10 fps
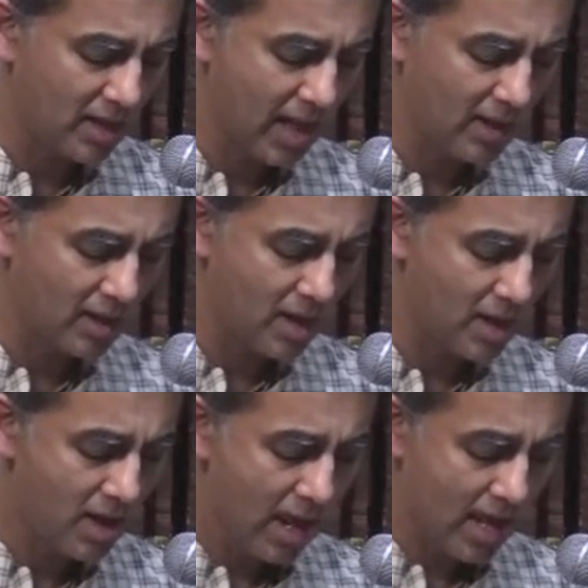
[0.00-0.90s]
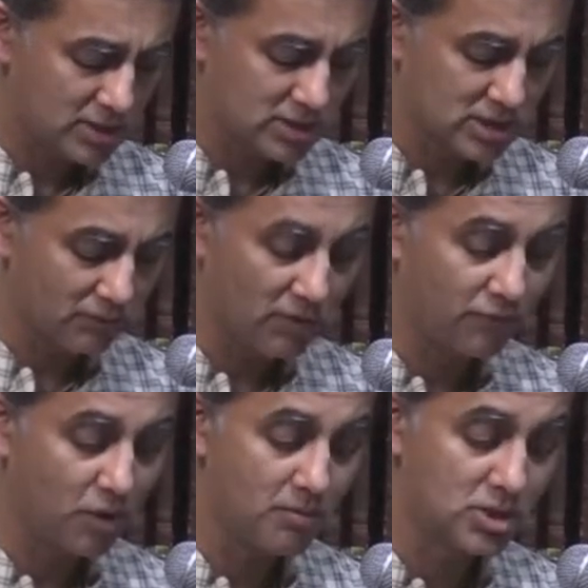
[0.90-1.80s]
Anga has received
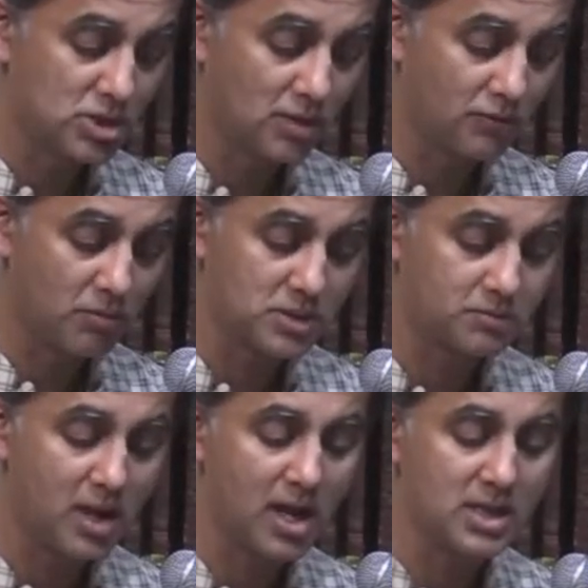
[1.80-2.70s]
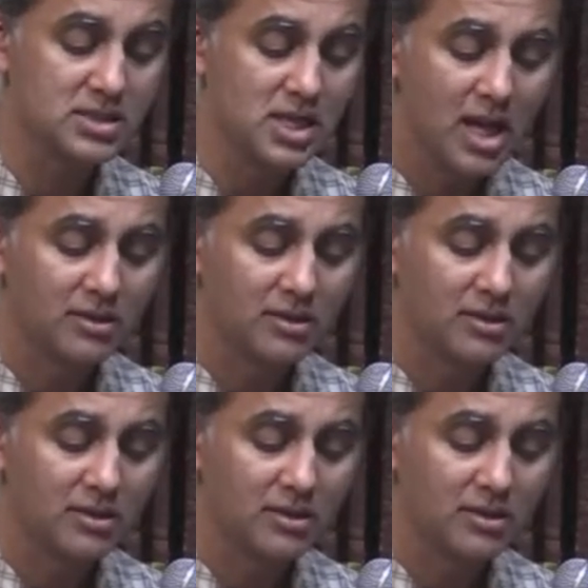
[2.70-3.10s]
information from his spies